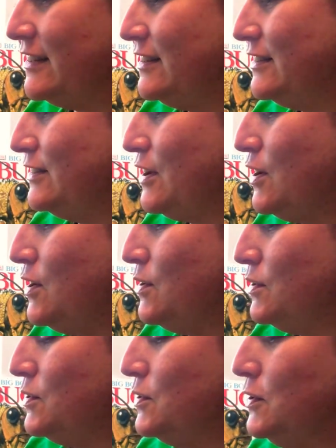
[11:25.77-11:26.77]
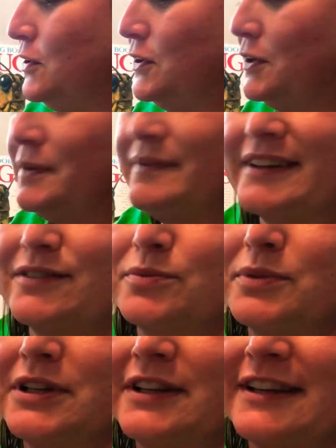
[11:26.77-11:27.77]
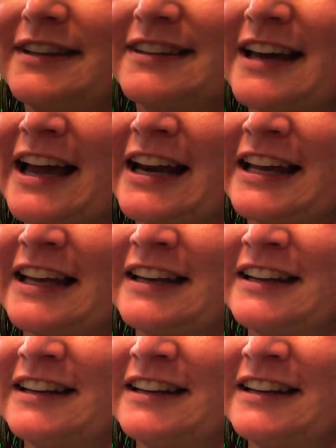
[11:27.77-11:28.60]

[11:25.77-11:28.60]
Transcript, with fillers: so cool. That's really exciting.